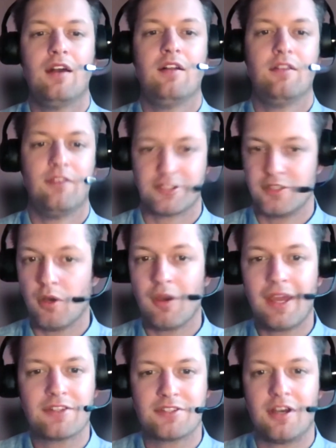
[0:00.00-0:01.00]
There's no
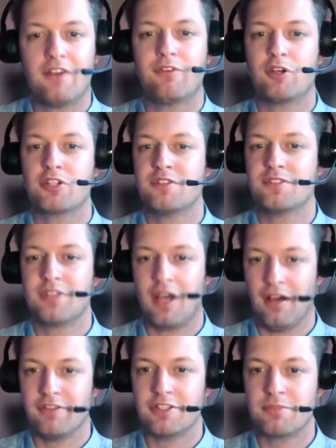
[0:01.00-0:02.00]
hands-off versions
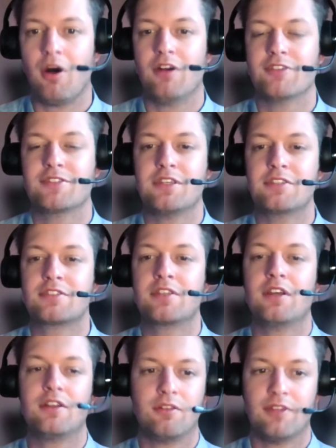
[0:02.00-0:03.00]
of these policies.
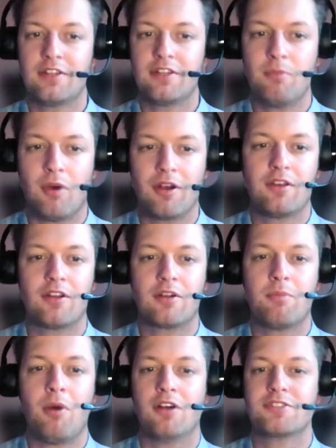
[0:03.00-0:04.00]
You'll need to monitor your
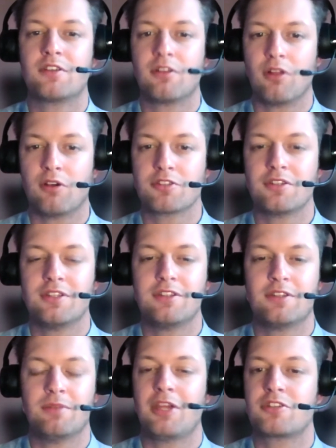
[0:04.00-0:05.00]
policy closely
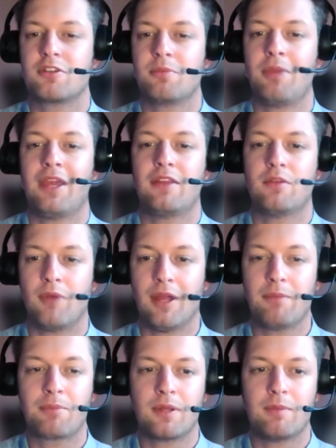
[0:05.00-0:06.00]
to make sure you're paying the right
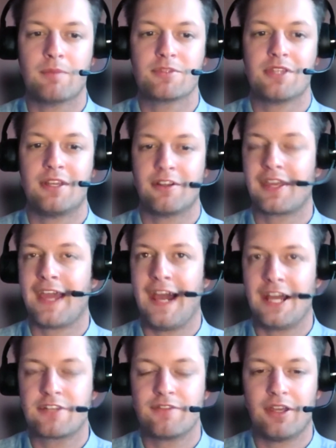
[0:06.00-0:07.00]
premiums and your
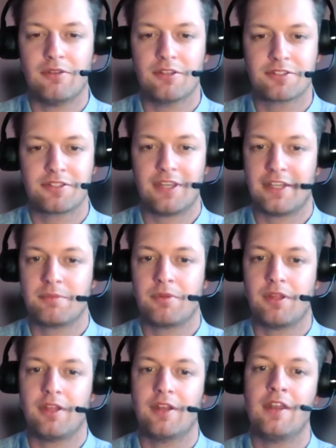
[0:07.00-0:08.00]
cash value doesn't get
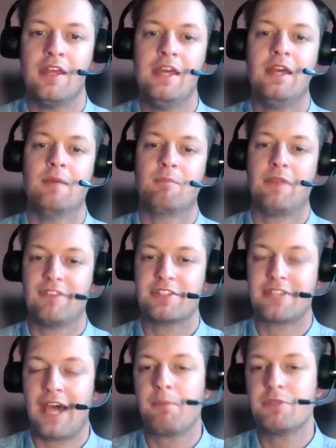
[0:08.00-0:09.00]
depleted. If this
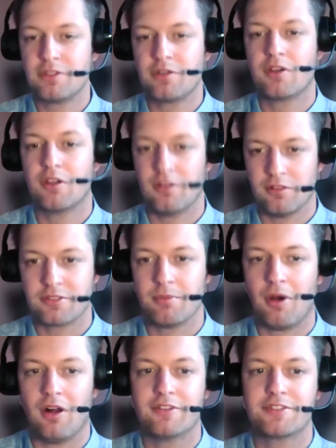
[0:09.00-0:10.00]
happens, you could lose the
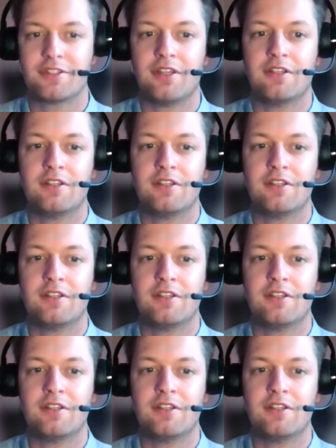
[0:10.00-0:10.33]
policy.